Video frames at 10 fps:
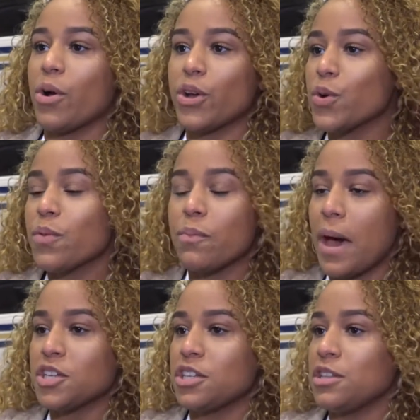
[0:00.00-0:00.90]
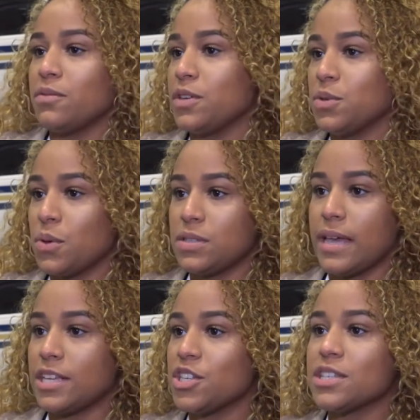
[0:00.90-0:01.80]
We're a group of passionate individuals
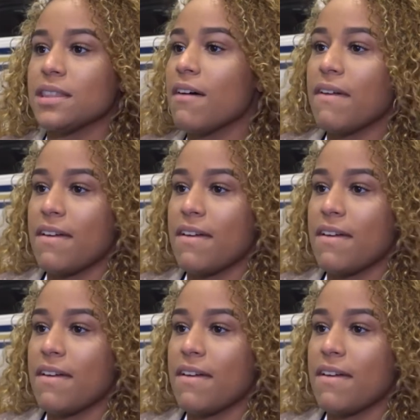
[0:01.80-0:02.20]
that just love